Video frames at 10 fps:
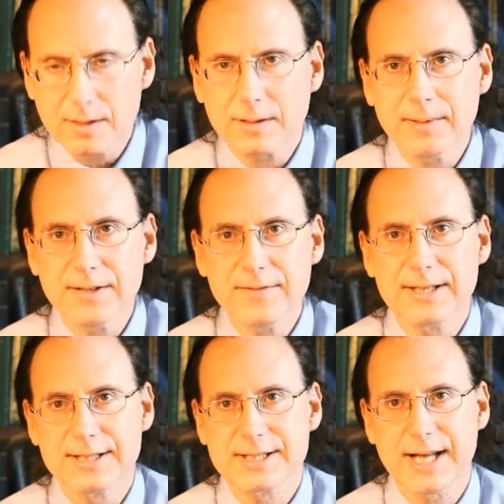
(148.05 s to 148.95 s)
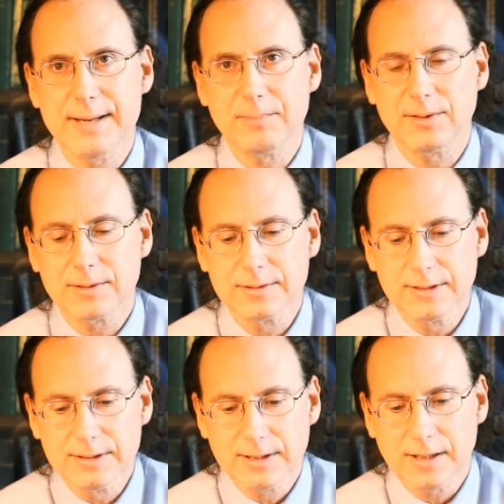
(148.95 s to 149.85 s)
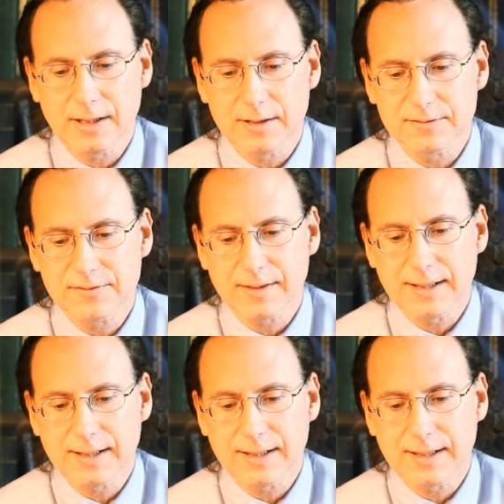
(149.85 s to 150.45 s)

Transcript: Let me give you an example of